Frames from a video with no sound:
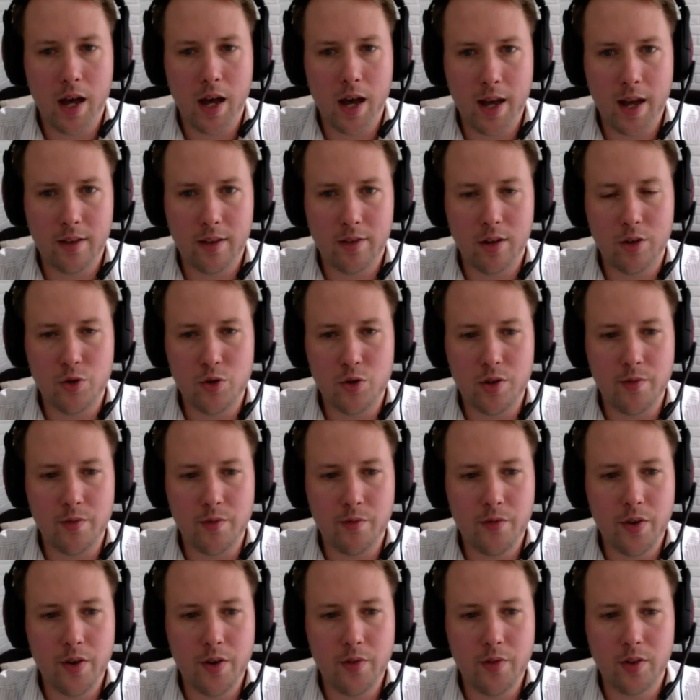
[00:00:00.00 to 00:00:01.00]

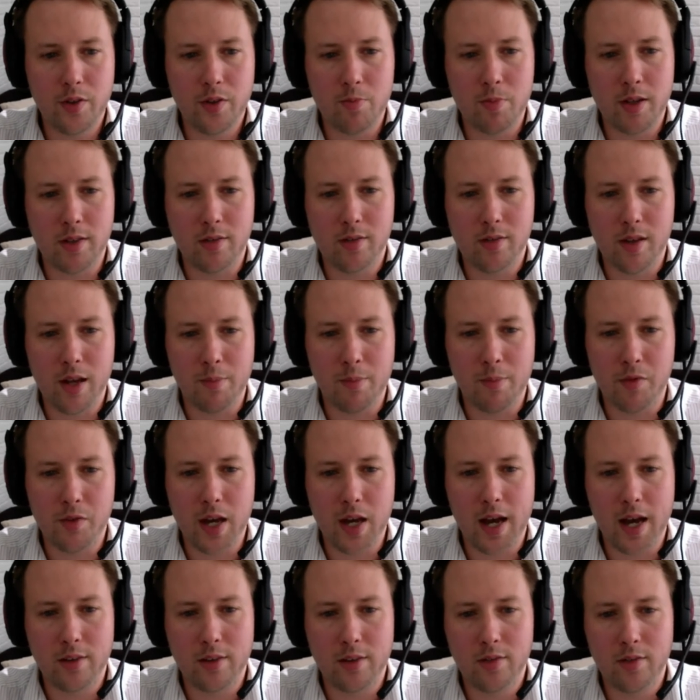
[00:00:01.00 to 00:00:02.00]
850 BCM of
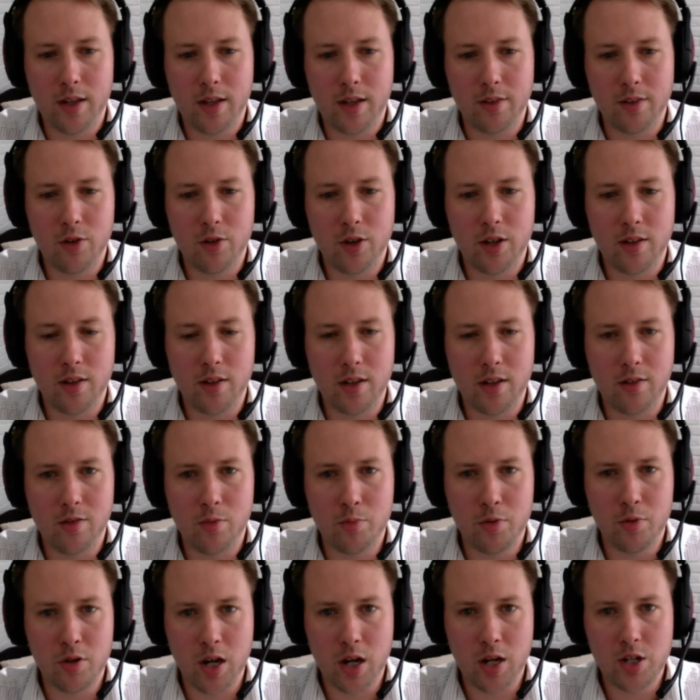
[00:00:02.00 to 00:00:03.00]
gas and took it
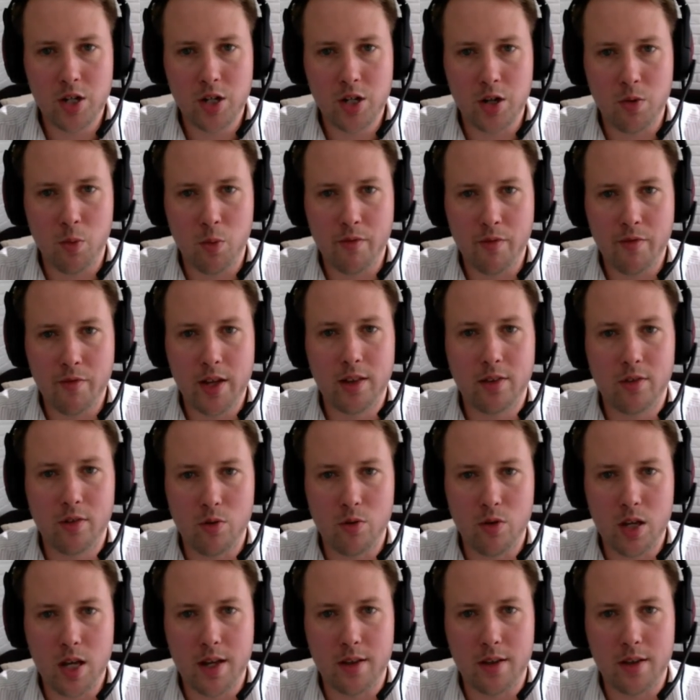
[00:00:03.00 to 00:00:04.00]
into production within
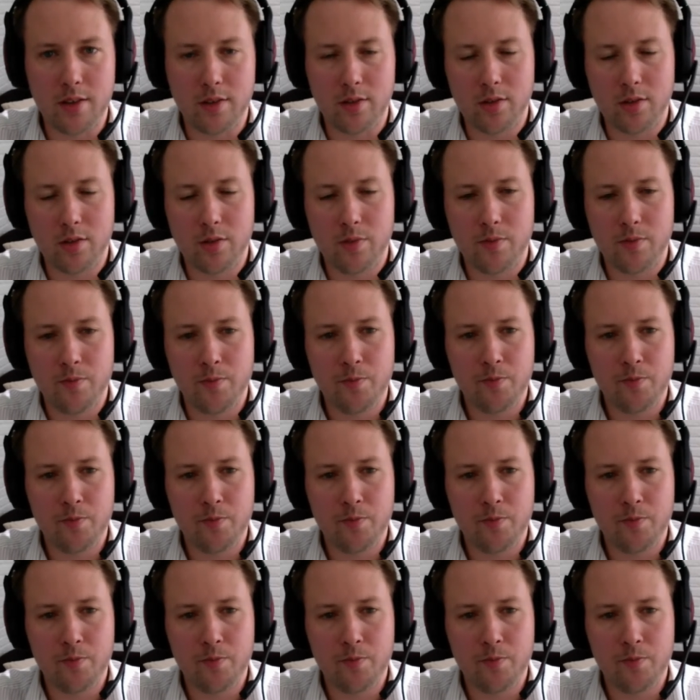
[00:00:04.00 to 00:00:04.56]
two years.